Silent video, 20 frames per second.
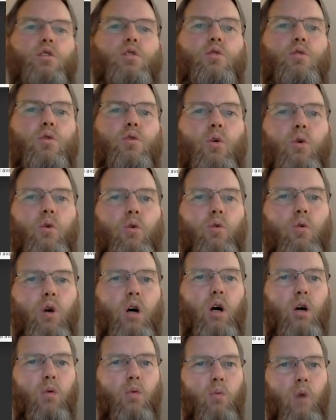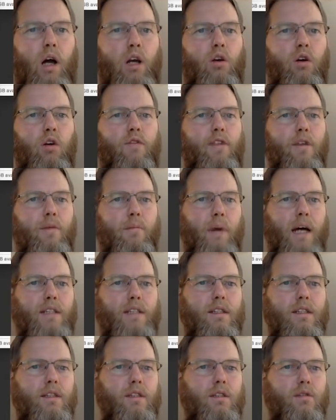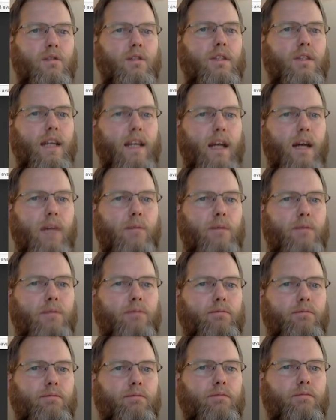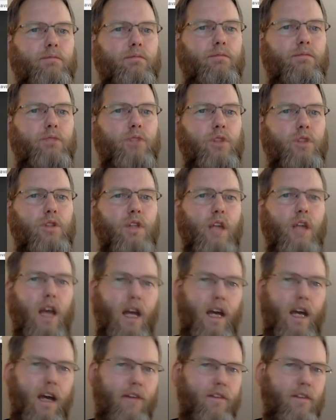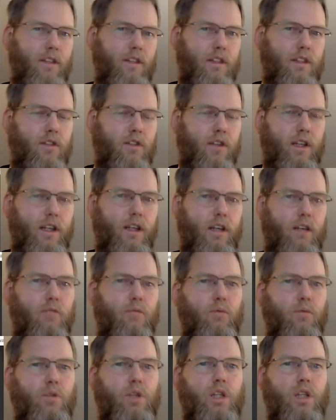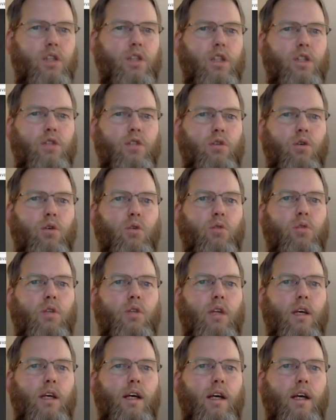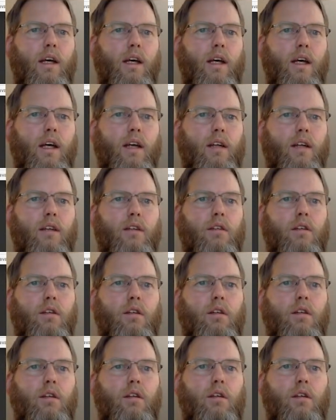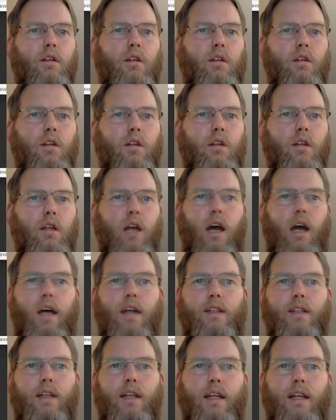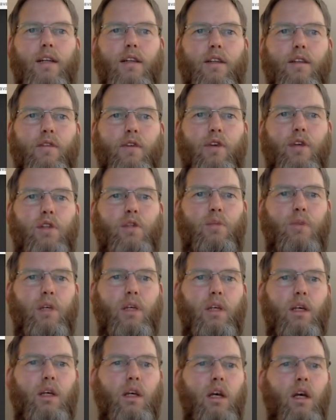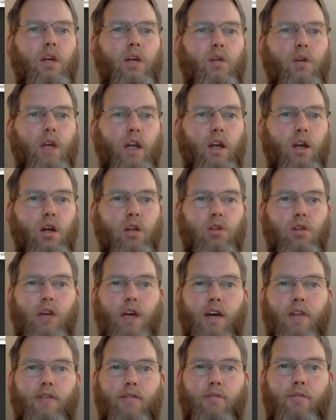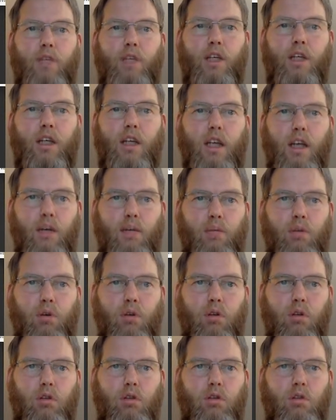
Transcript: to one of the buses you set up. You see, I have these 3, which I just showed, and yeah, I selected the first one here. You can also have MIDI input.